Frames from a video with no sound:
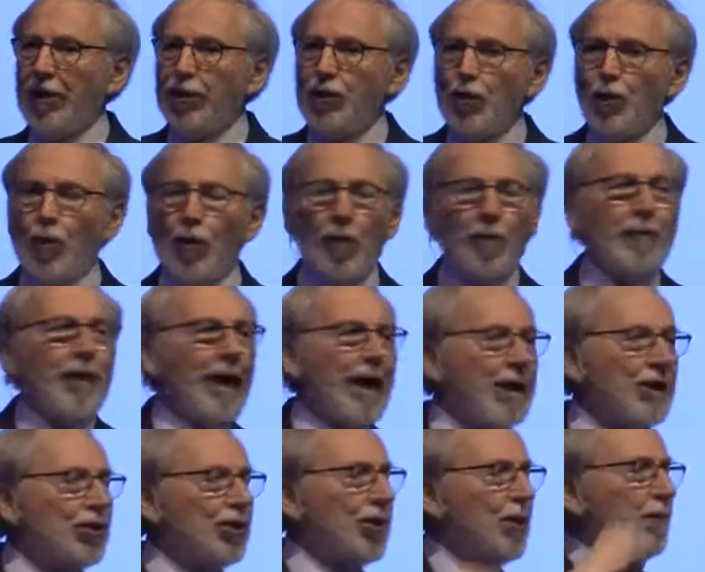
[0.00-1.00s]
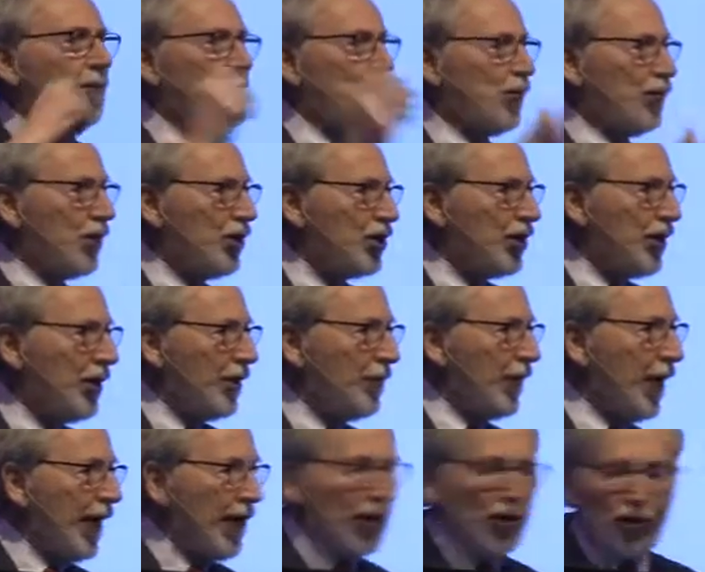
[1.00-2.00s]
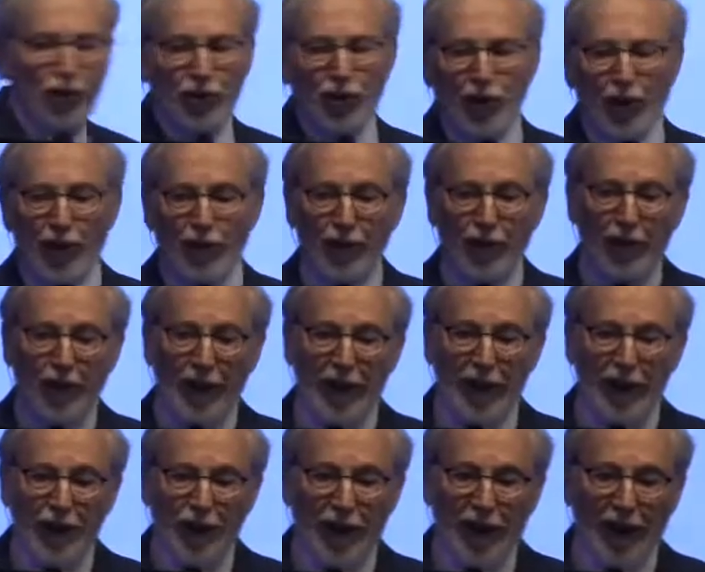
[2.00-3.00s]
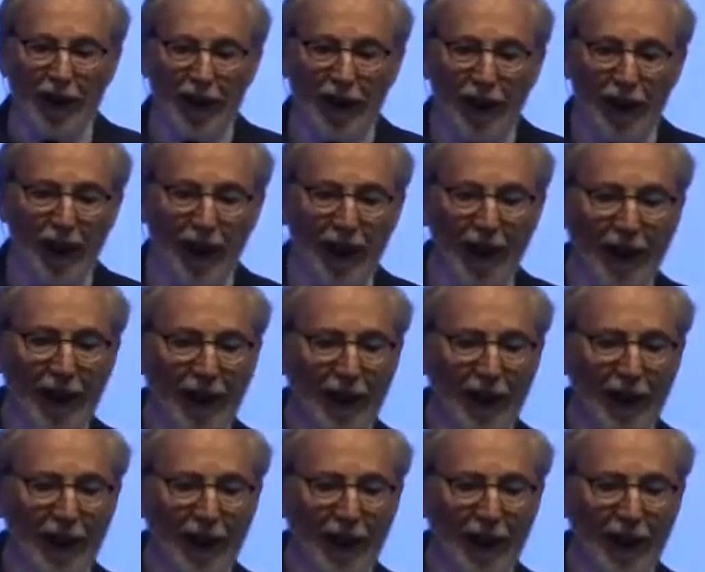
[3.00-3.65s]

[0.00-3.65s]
You want to paste it up into a page designer very easily,